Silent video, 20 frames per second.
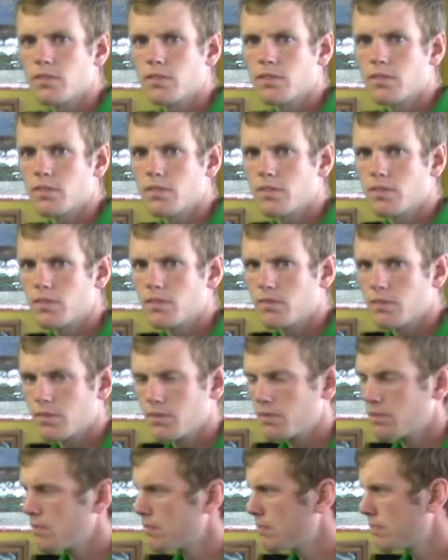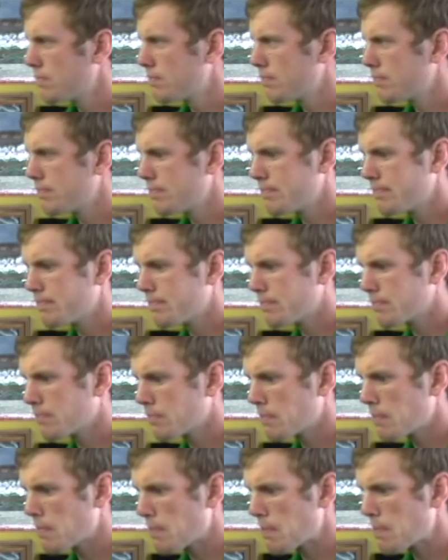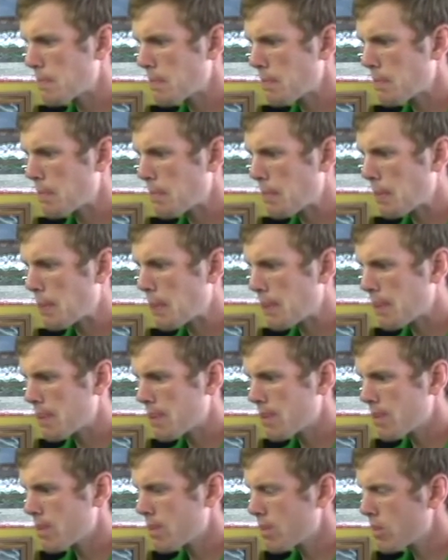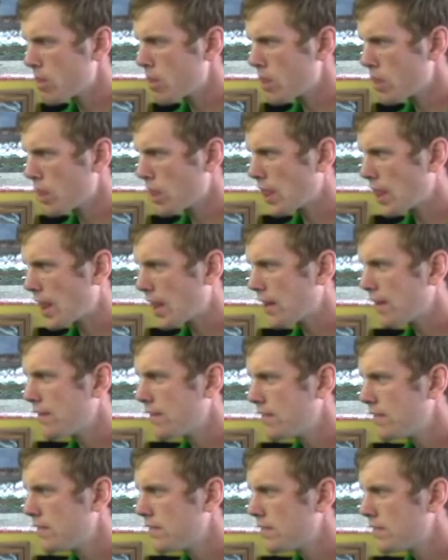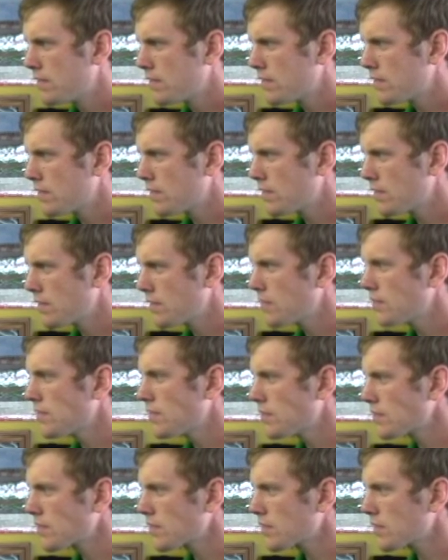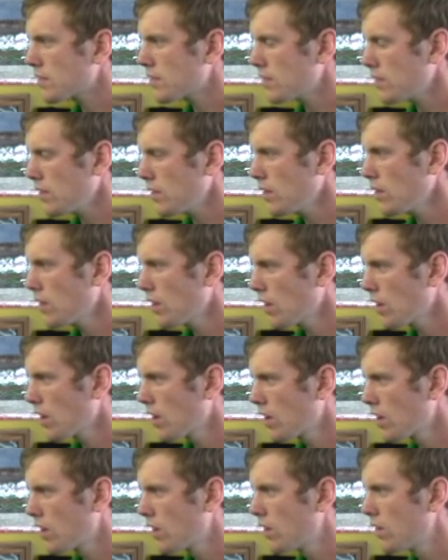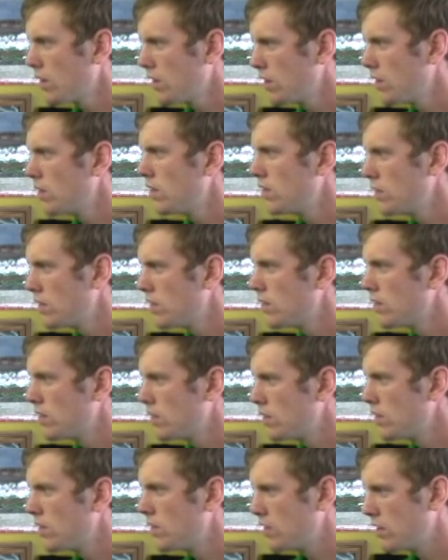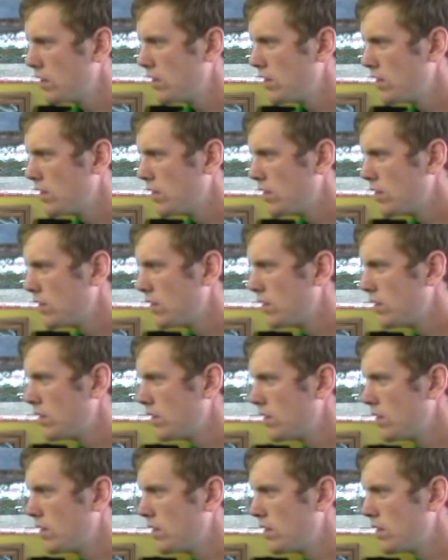(not speaking)